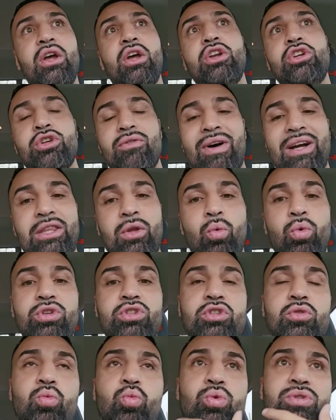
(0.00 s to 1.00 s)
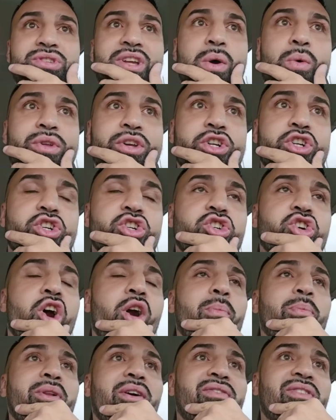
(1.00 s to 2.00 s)
Gervonta was there with a
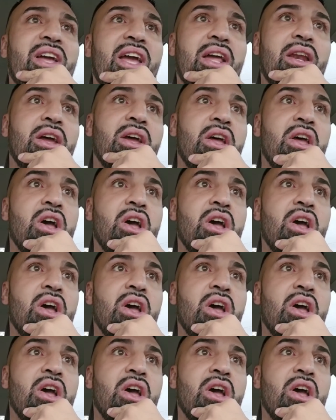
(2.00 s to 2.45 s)
sharp left hand.